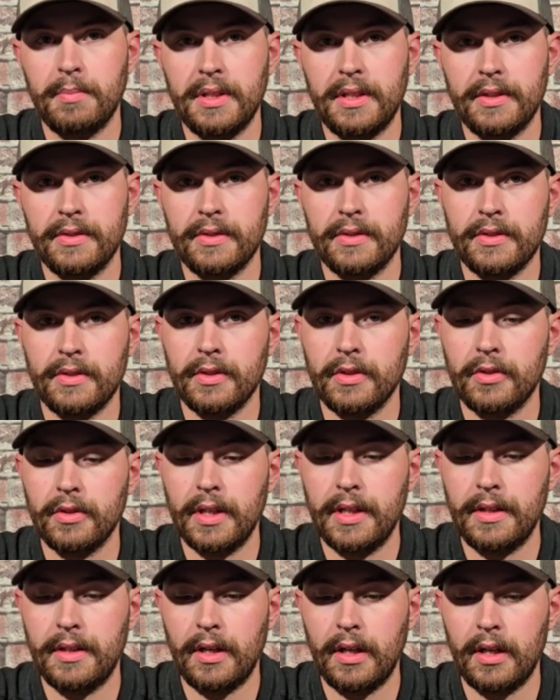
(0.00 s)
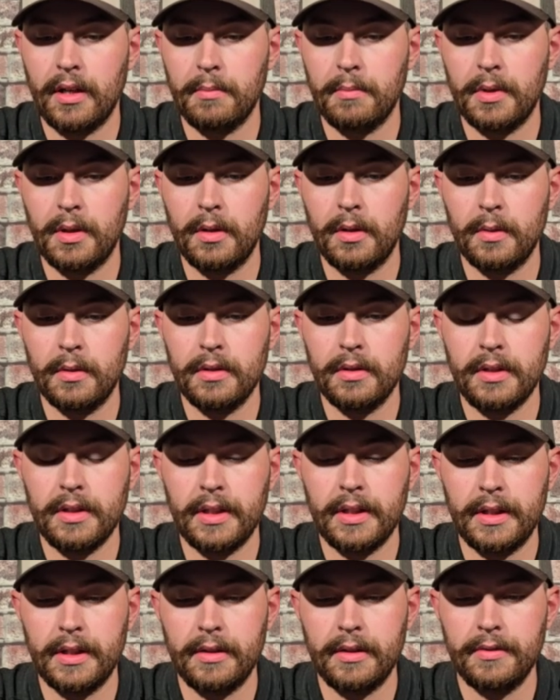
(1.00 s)
because it's the great combo
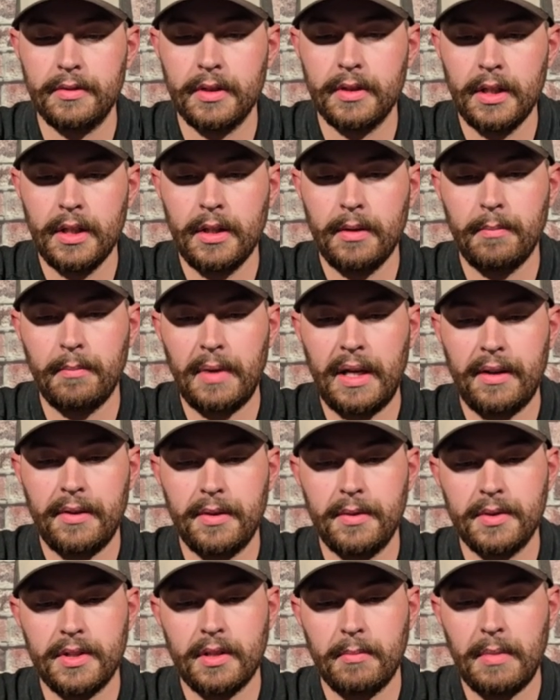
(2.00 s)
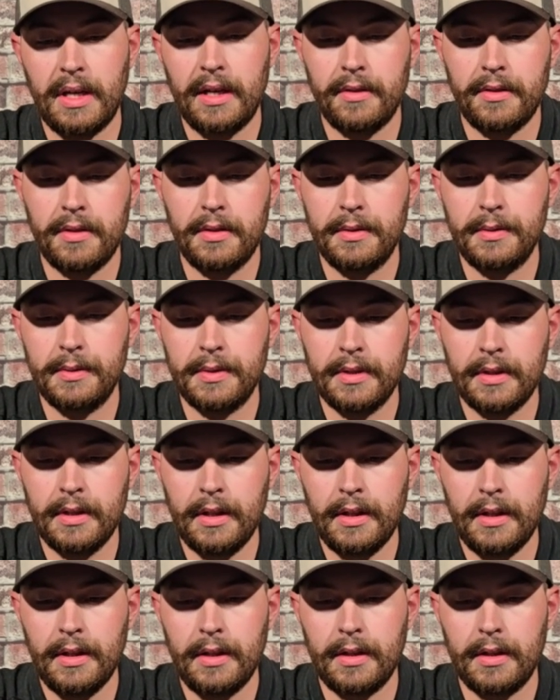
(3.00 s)
of Mathews to Mathews,
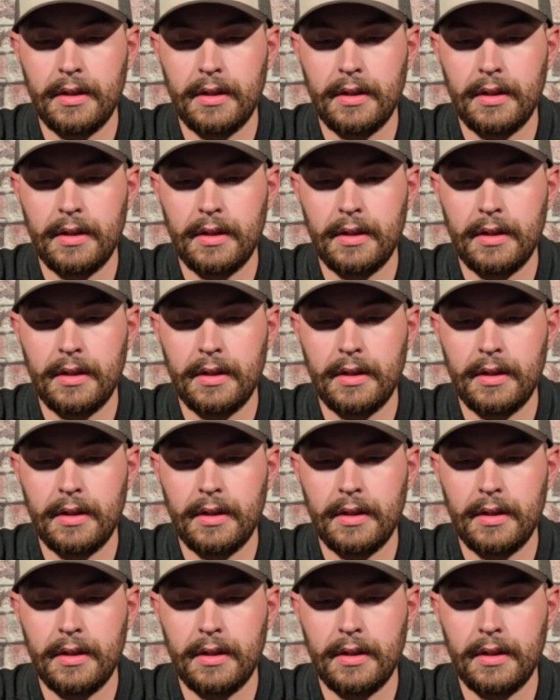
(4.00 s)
